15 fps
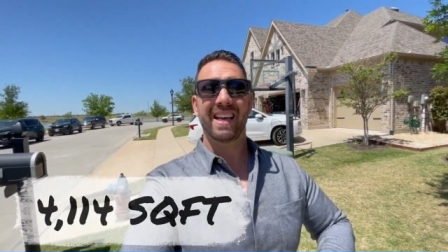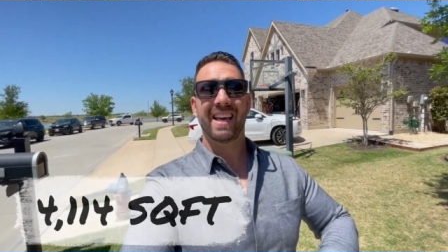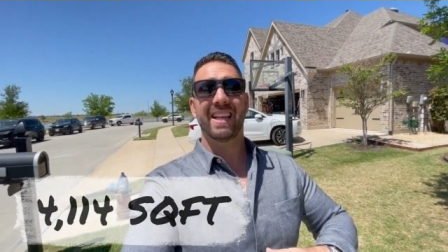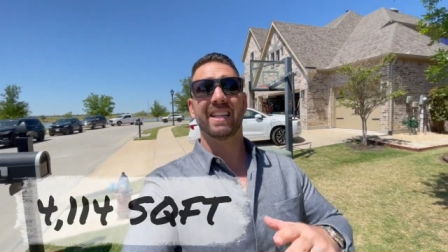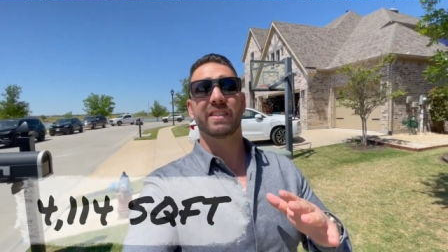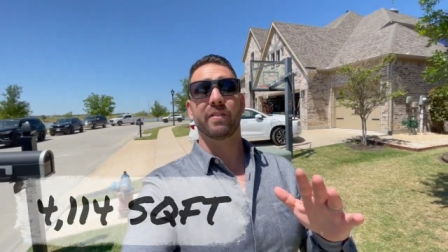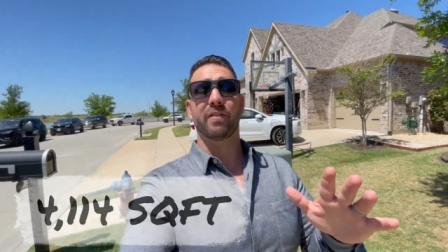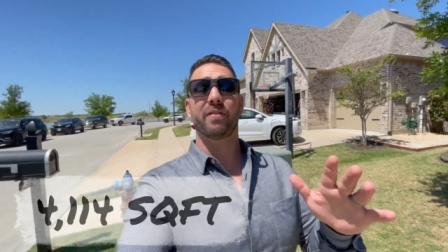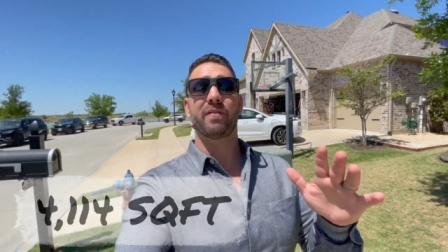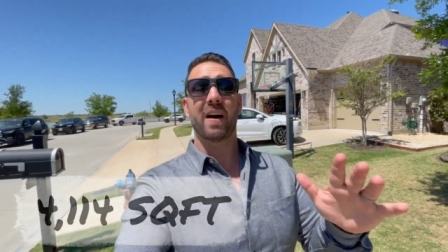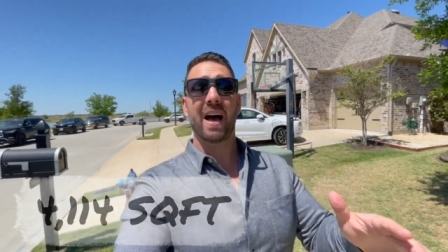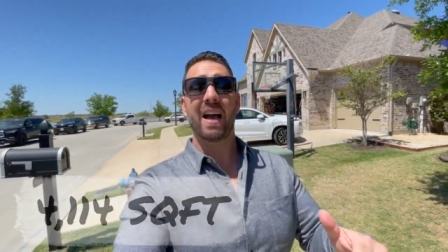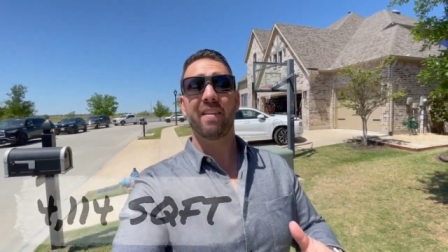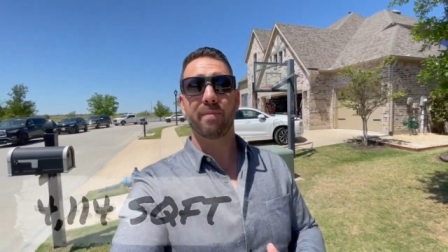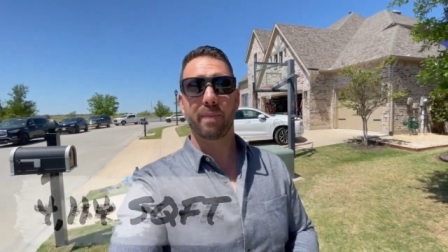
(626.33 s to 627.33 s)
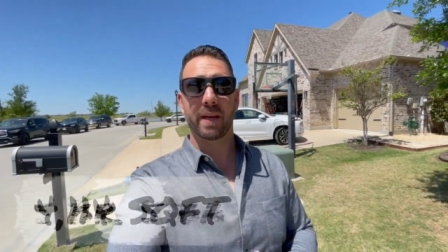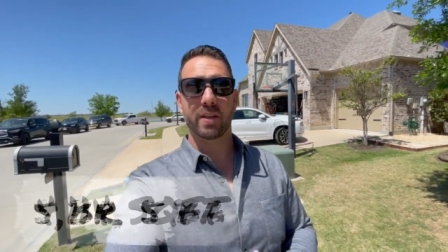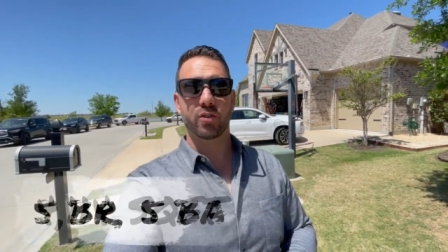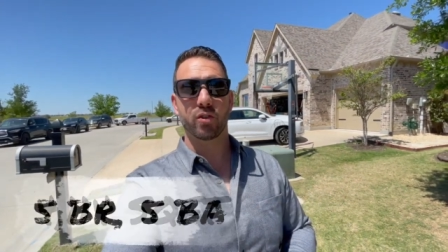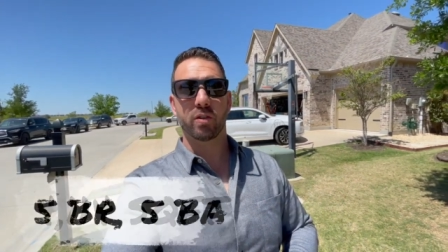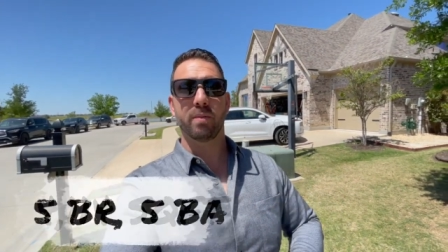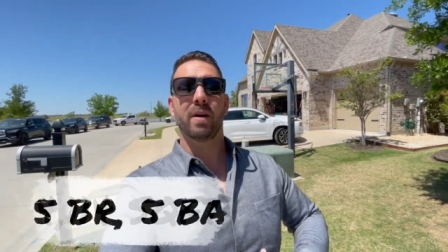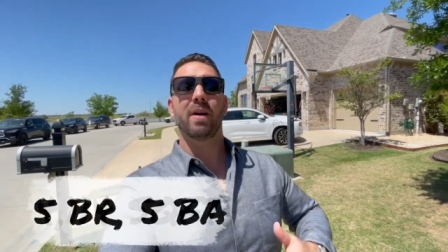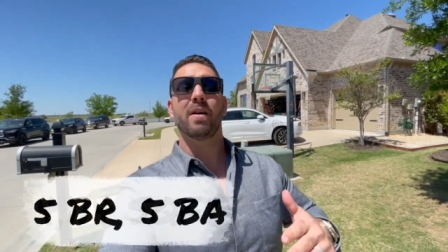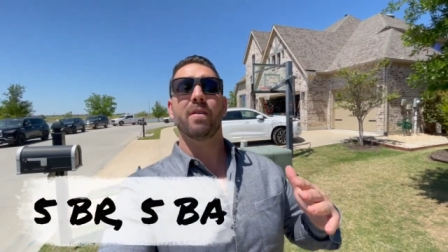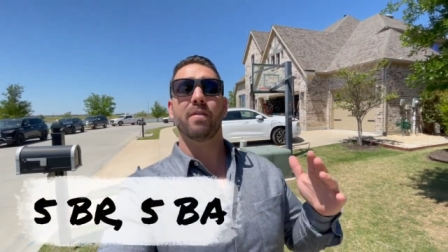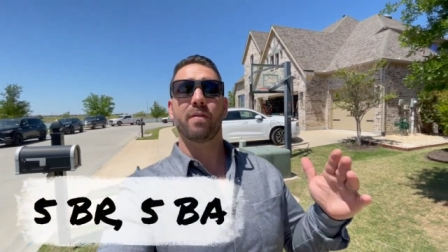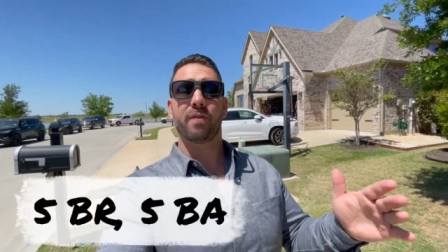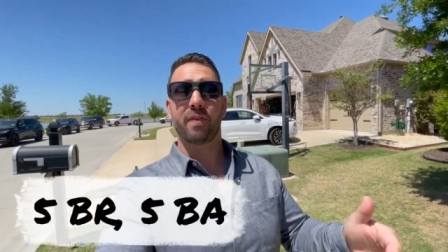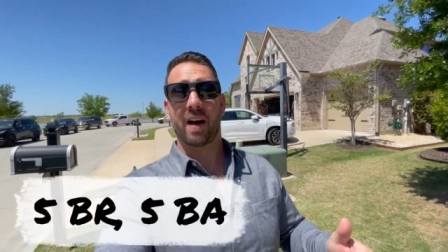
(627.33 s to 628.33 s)
and it's a 5-bedroom,
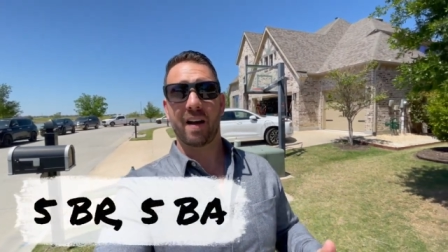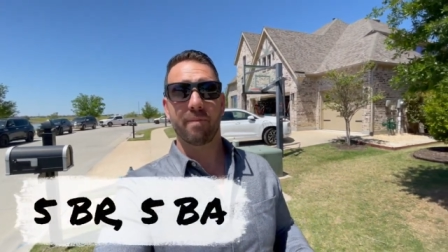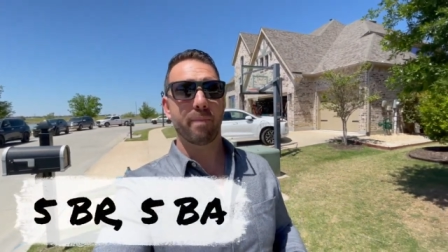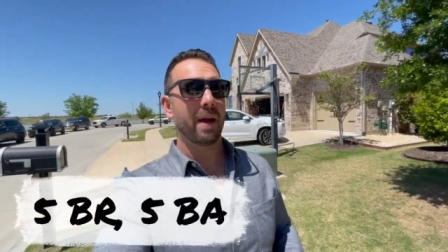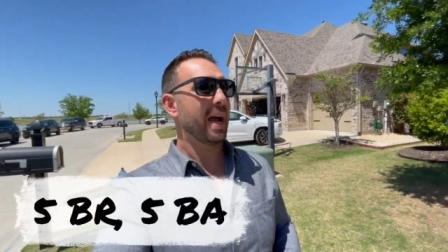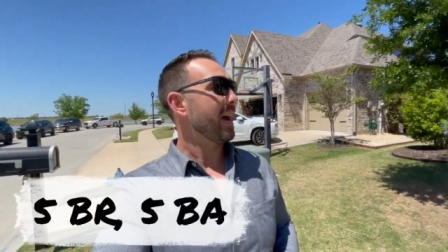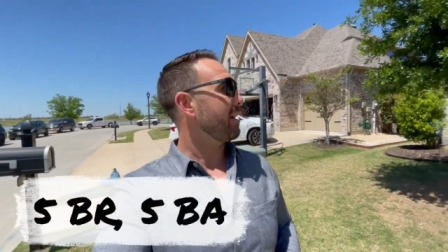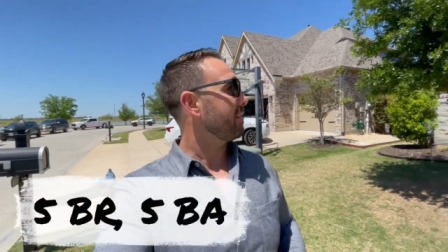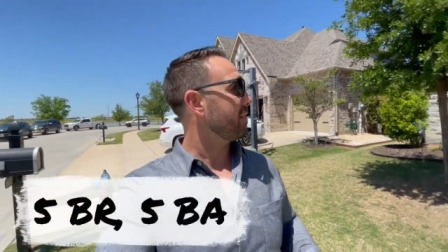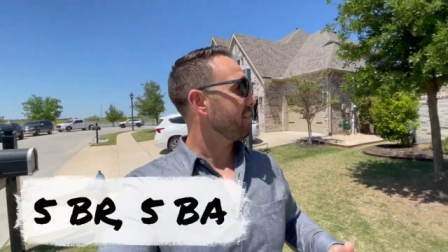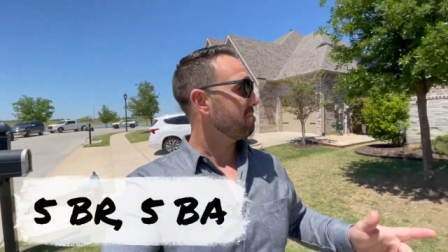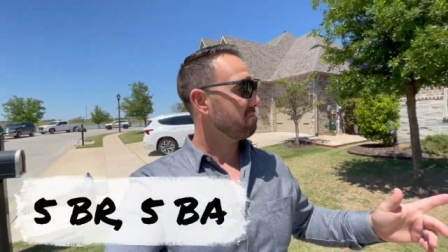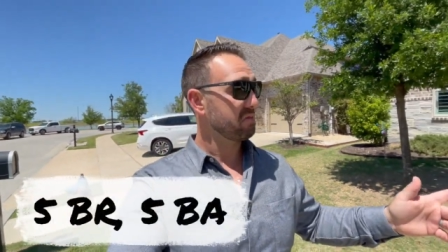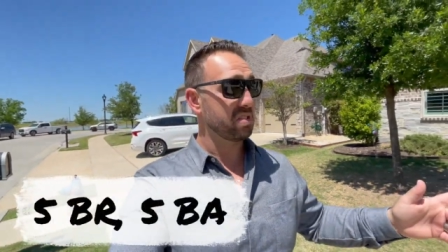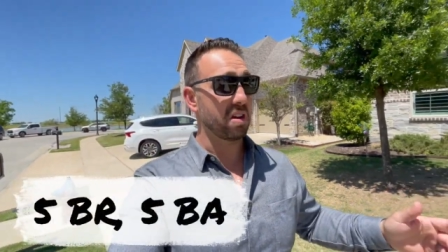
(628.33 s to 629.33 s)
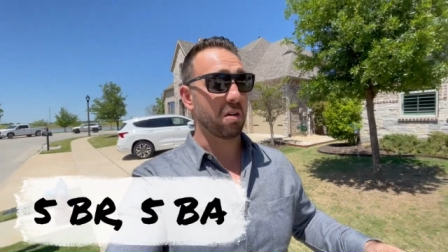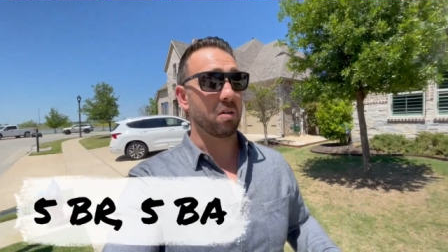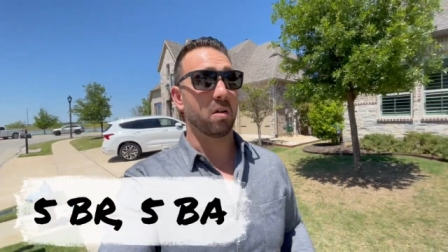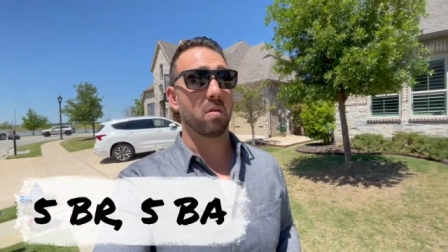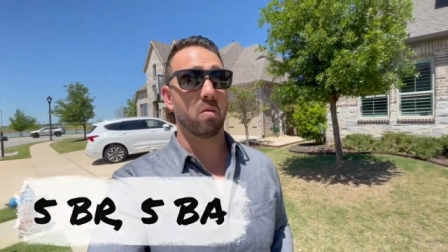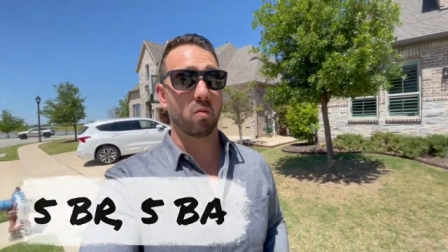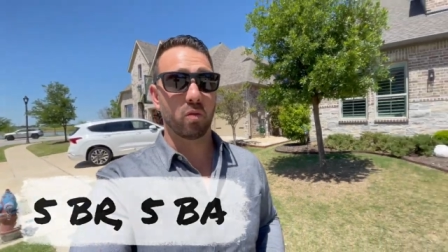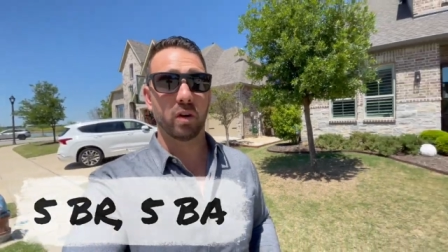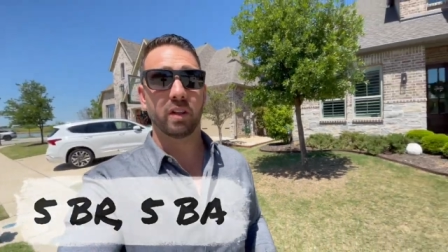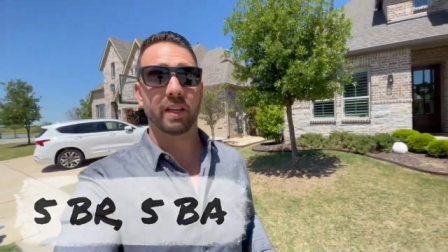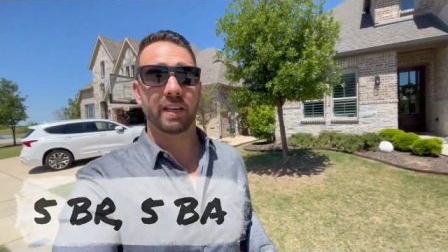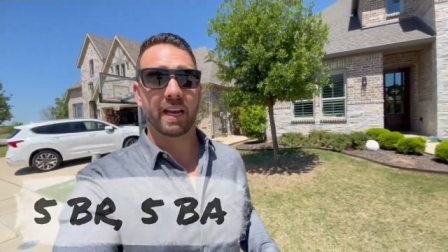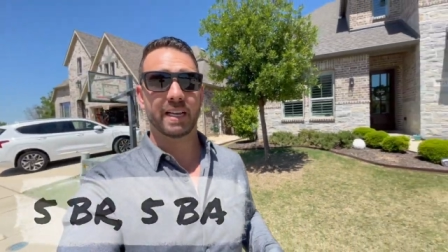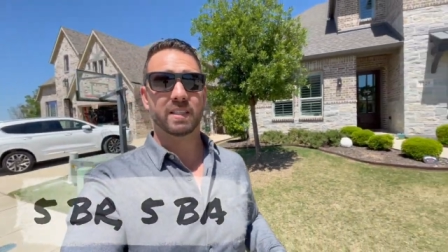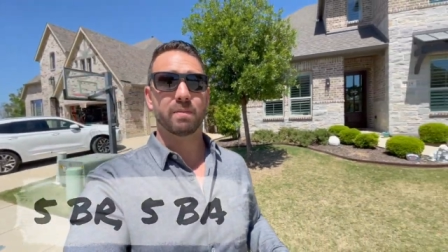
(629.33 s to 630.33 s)
5-bath. So, really
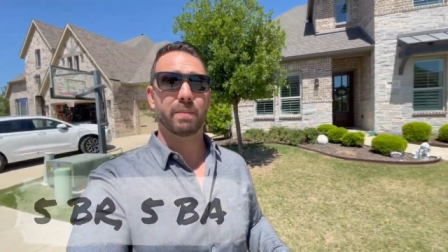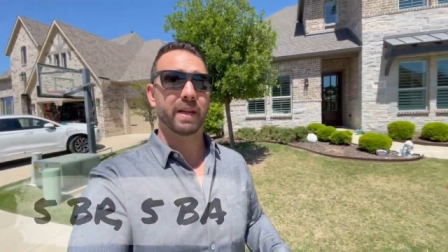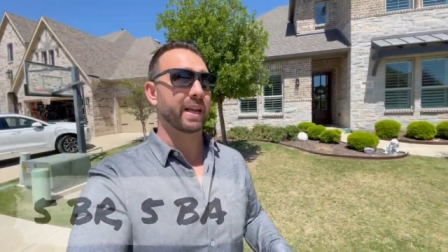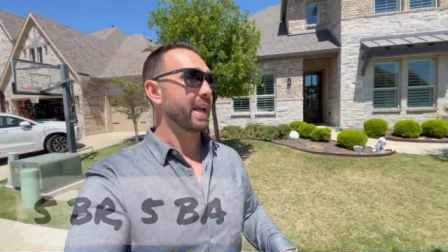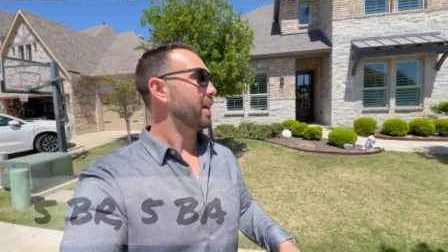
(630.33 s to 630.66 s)
nice big